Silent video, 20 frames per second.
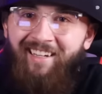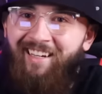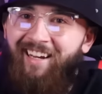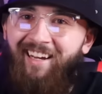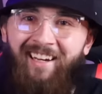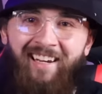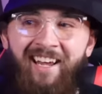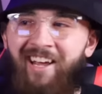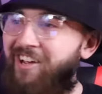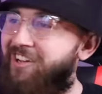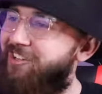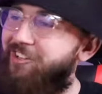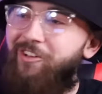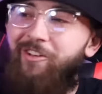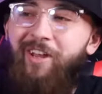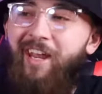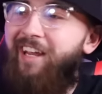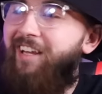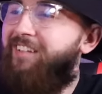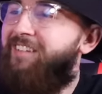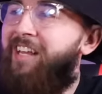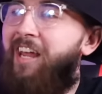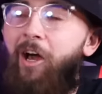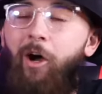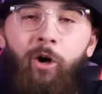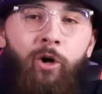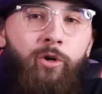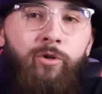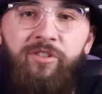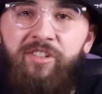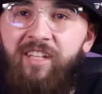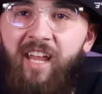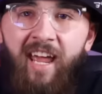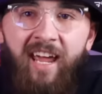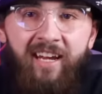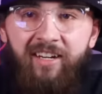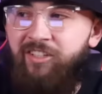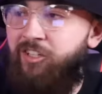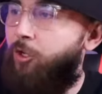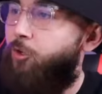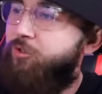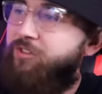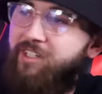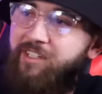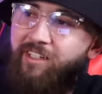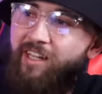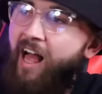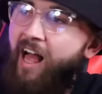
You can't tell who's next, who's in